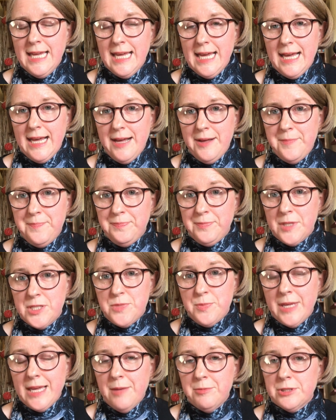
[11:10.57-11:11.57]
to
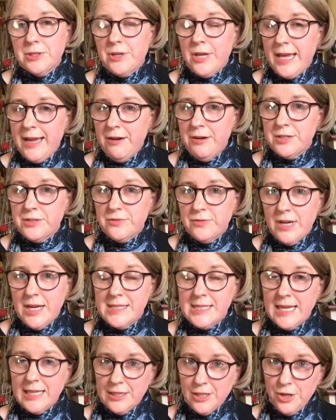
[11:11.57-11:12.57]
be able to
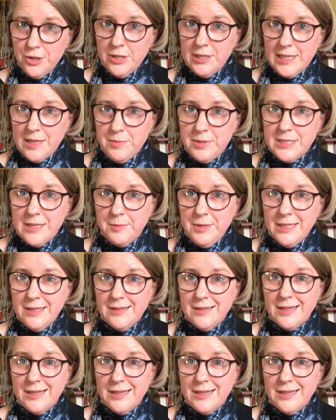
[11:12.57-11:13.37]
characterise our local epidemic.